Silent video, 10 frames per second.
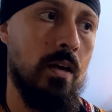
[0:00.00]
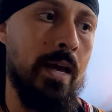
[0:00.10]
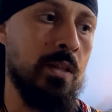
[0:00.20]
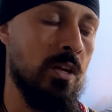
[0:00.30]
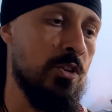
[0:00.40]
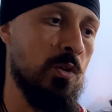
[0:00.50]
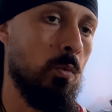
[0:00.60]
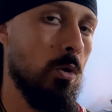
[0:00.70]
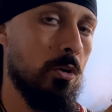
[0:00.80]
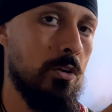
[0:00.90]
and then you
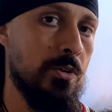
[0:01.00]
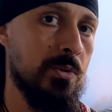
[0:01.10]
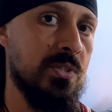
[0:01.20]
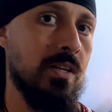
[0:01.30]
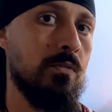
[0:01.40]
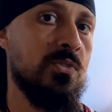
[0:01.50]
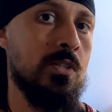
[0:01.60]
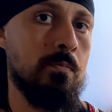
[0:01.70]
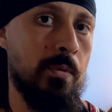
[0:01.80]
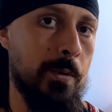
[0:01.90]
work on yourself
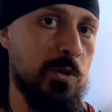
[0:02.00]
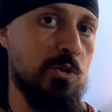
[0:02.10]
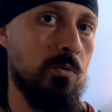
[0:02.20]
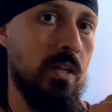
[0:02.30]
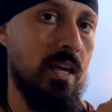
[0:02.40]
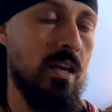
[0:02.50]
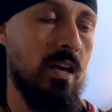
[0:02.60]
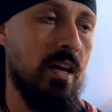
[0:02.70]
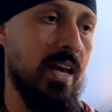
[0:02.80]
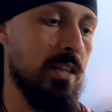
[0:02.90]
spiritually,
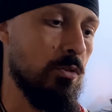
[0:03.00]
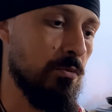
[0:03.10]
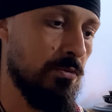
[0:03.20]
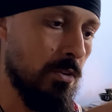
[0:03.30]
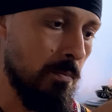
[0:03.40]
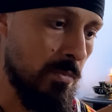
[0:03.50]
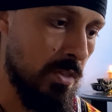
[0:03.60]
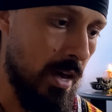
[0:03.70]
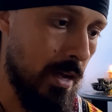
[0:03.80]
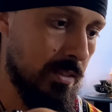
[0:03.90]
and then from
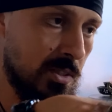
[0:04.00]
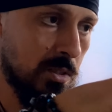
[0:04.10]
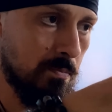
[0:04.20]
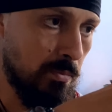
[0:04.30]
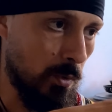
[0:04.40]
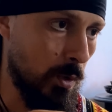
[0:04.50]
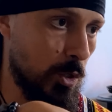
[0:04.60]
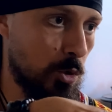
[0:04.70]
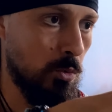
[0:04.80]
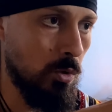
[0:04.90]
that
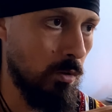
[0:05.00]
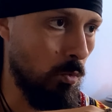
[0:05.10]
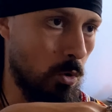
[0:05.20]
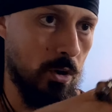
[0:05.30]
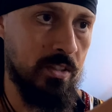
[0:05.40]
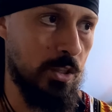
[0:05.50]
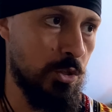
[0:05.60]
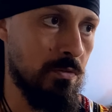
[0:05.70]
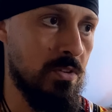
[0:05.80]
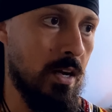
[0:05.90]
spiritual work that
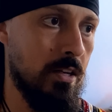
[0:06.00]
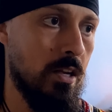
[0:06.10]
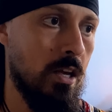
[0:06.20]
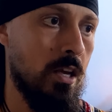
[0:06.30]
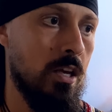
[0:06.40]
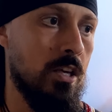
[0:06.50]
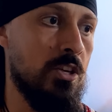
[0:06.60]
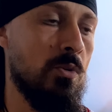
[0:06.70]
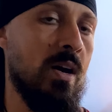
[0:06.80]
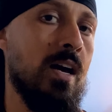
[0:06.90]
you've done,
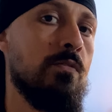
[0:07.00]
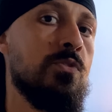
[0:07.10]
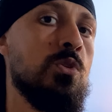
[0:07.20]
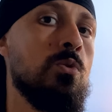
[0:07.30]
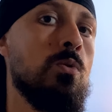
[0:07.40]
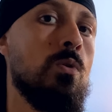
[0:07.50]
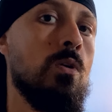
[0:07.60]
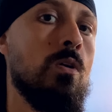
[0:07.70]
you have to